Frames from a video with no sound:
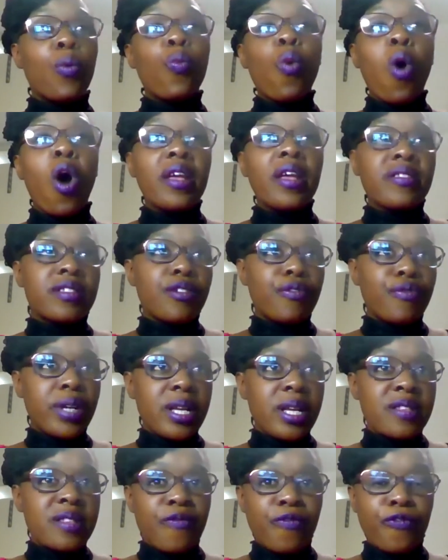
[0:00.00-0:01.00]
And what is the
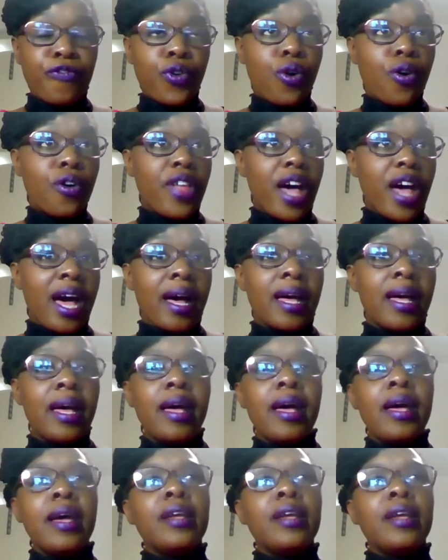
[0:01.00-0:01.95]
reason for that?